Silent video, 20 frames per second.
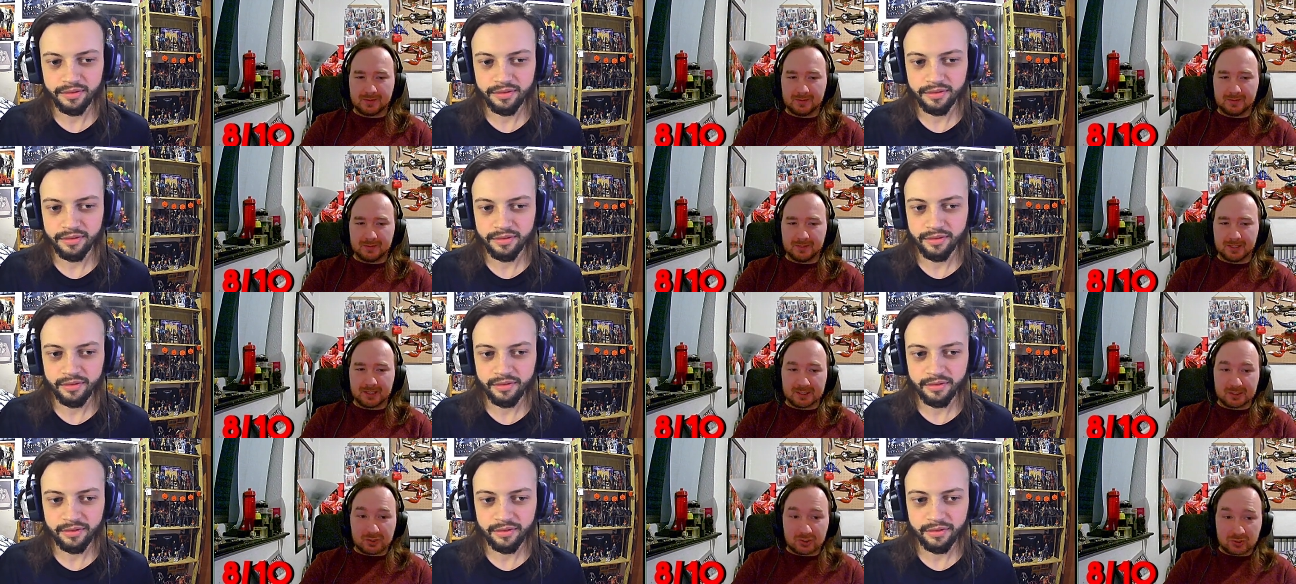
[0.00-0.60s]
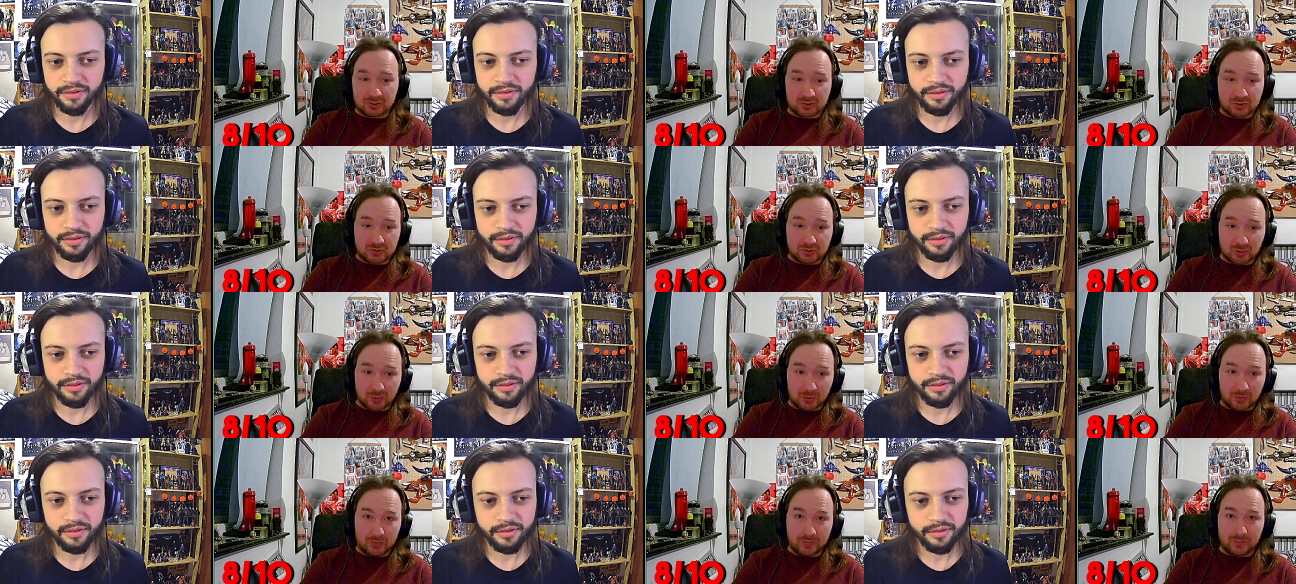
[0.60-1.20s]
Speaker 1: film, like it's just
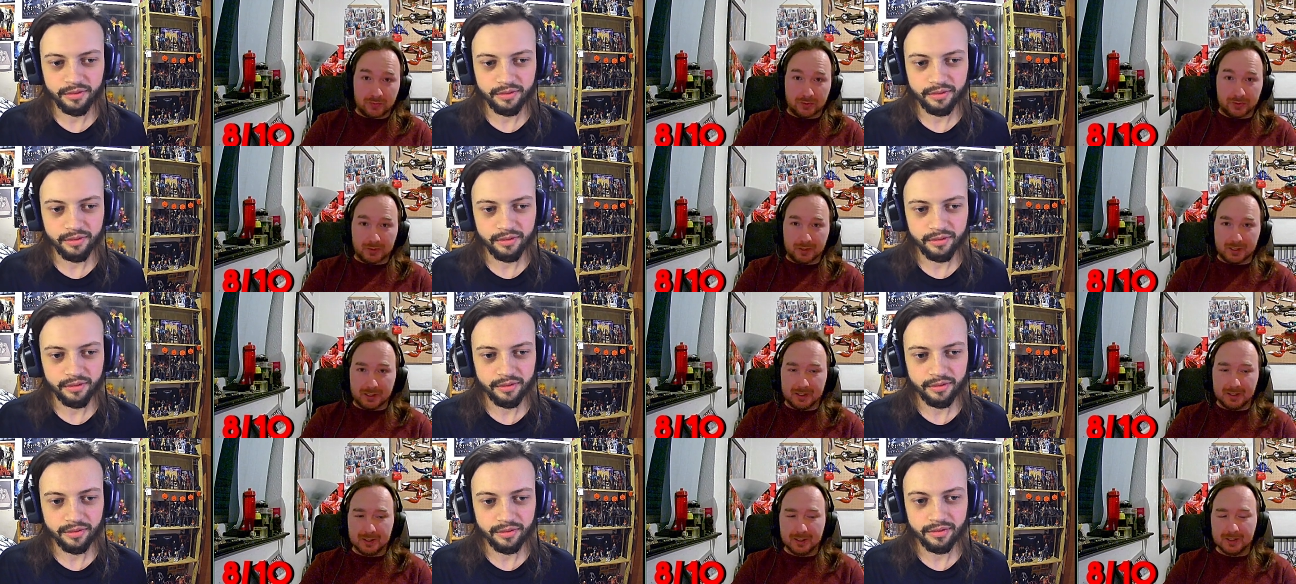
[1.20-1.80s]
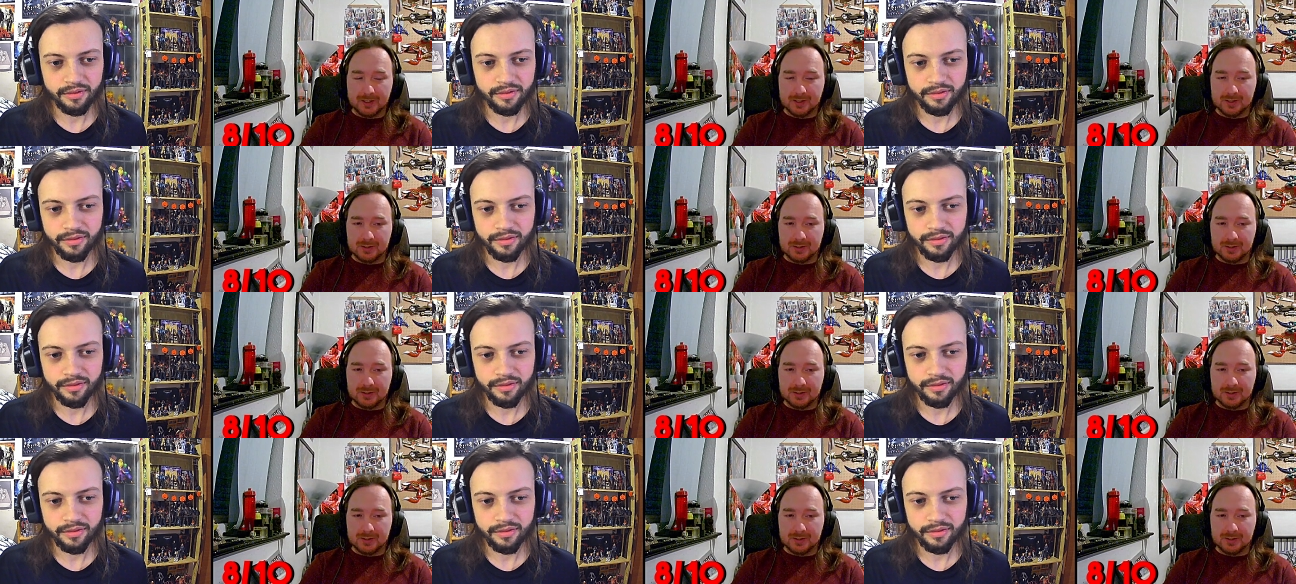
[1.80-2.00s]
so funny.